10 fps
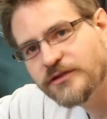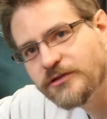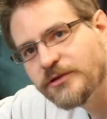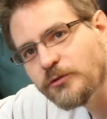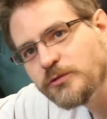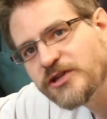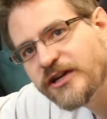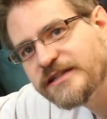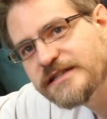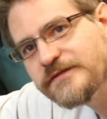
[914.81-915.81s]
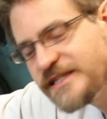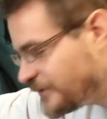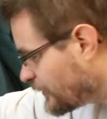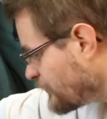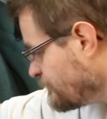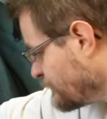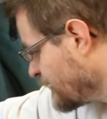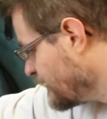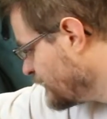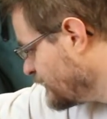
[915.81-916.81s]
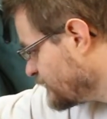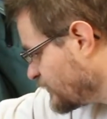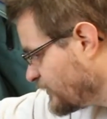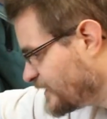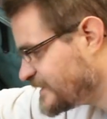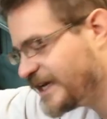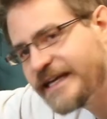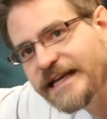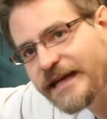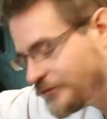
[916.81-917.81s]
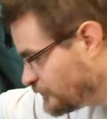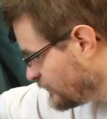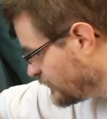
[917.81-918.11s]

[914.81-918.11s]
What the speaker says: an alternative zero. So you can take a level,